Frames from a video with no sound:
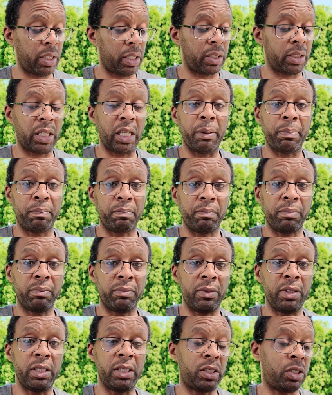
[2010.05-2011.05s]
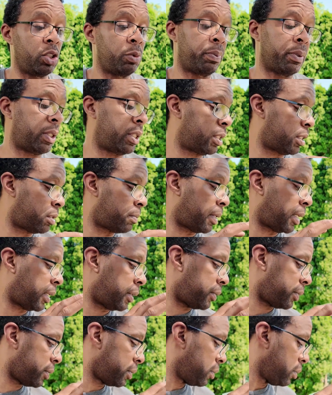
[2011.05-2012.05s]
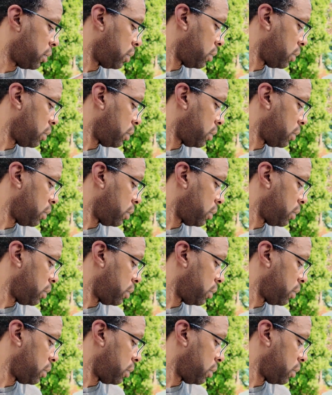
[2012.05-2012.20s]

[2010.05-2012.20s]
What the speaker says: than keep these stupid things in my house.